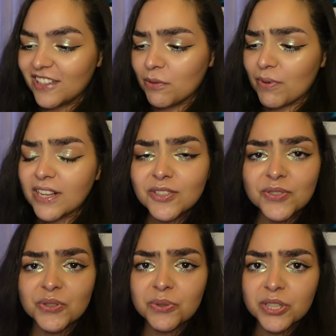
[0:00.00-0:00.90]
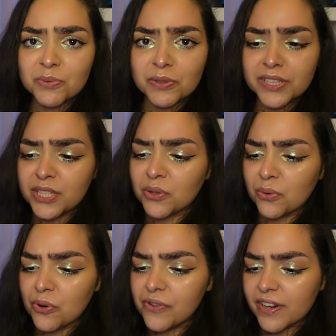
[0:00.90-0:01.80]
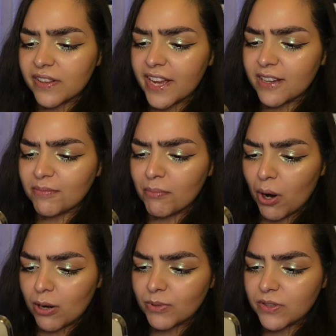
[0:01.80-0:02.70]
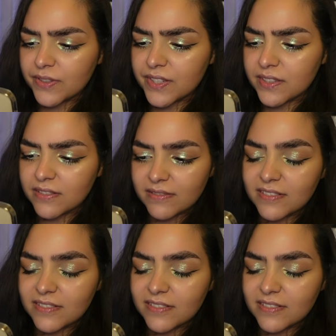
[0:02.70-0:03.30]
The bronzers do look really cool. They're like marbles.